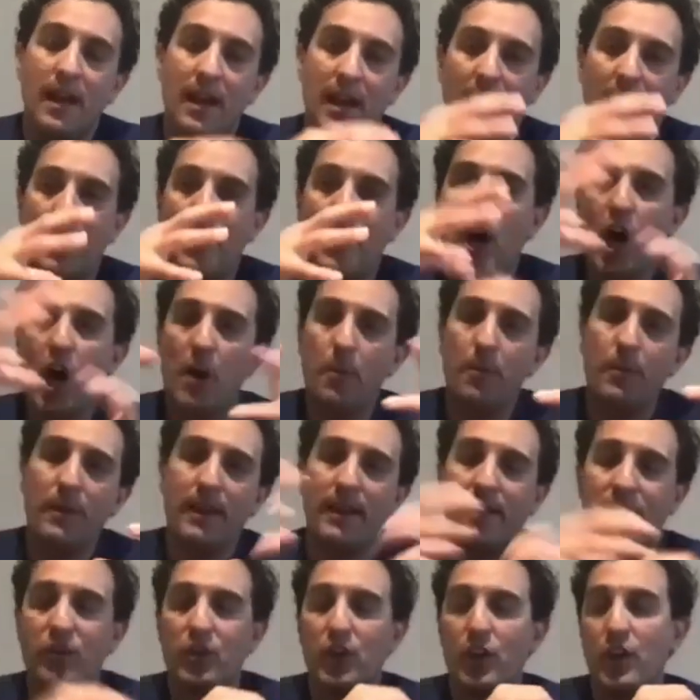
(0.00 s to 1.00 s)
I'm hoping
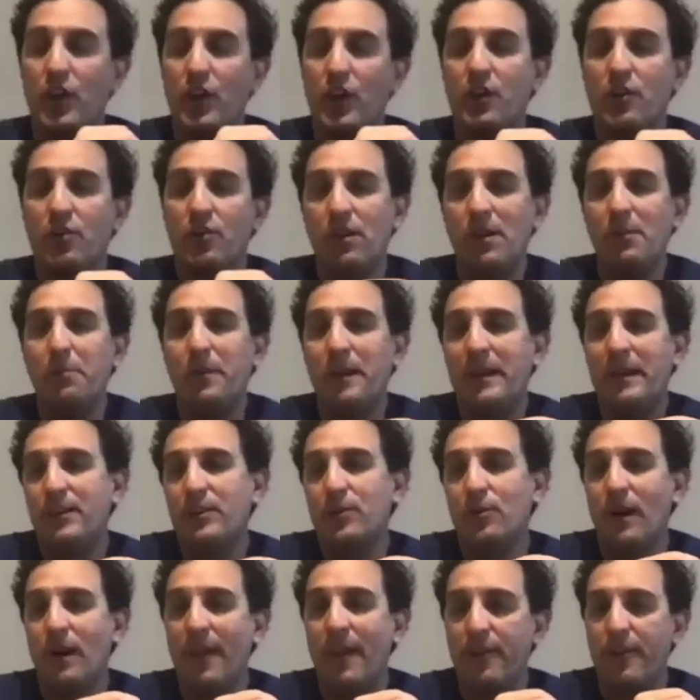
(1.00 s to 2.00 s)
it's going to creep
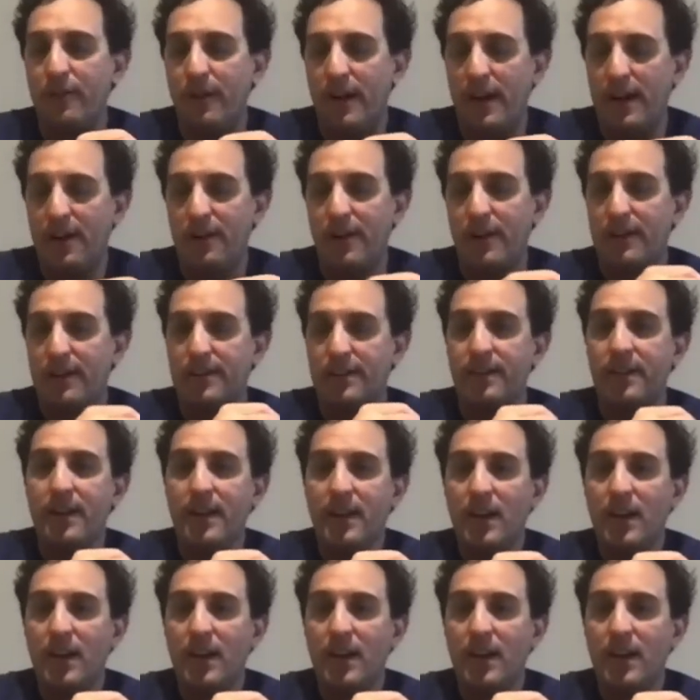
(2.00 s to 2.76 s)
into other areas